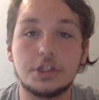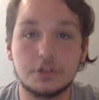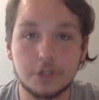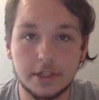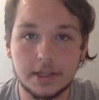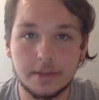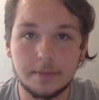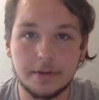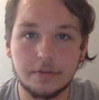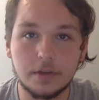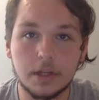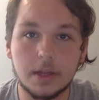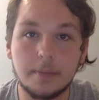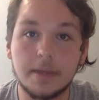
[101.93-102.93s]
You treat them
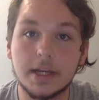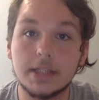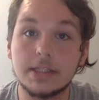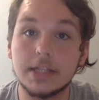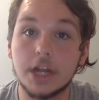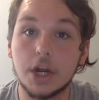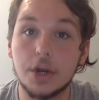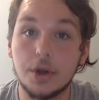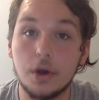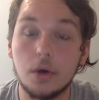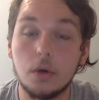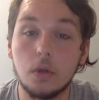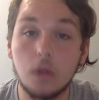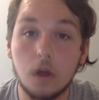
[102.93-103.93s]
differently because they are
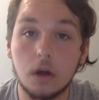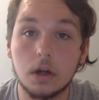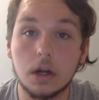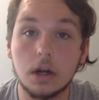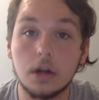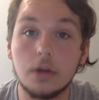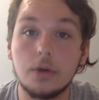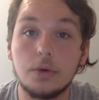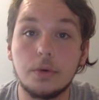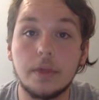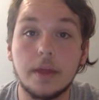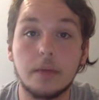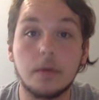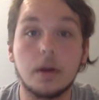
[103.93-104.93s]
no longer who
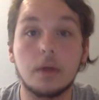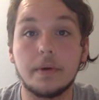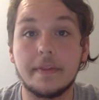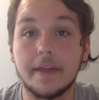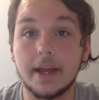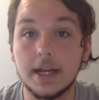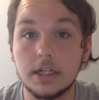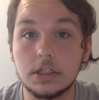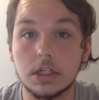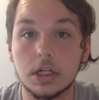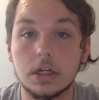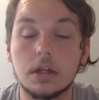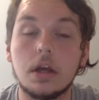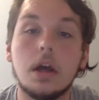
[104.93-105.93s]
they were when they
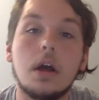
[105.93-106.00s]
entered.